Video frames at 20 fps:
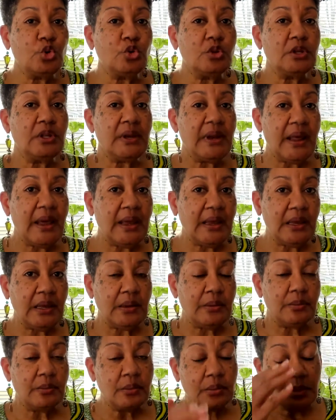the
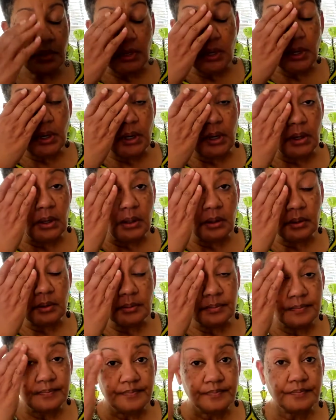name
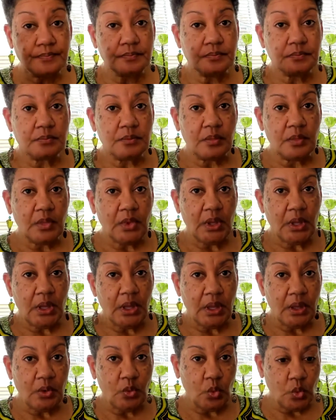
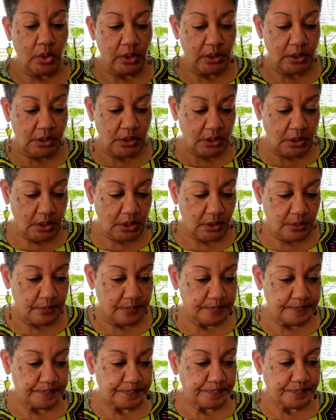and what it did.
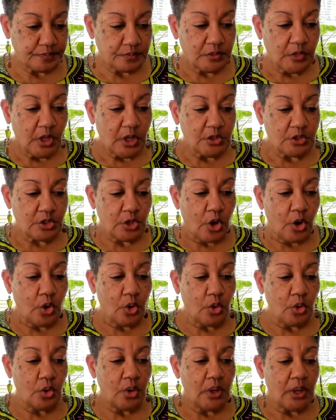
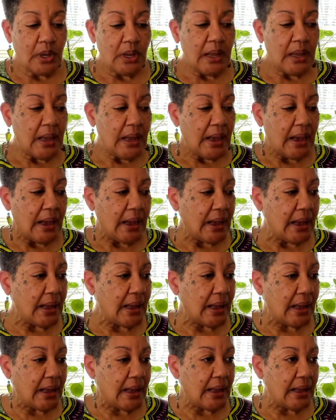So
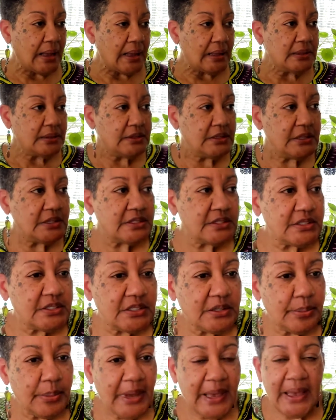this is
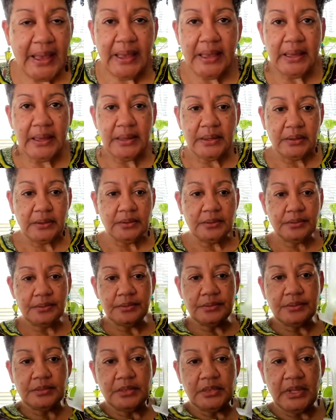the bag
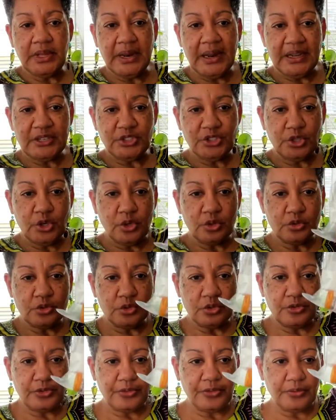that I showed
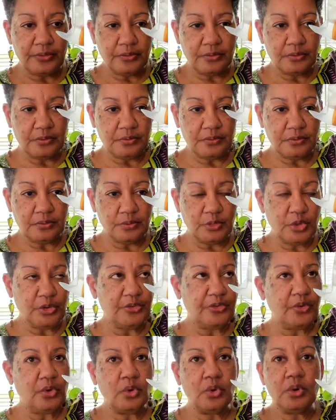you
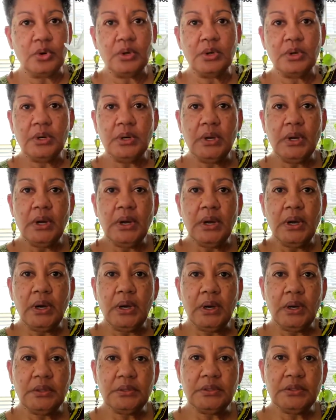before.
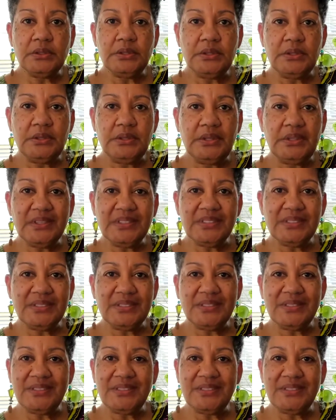This,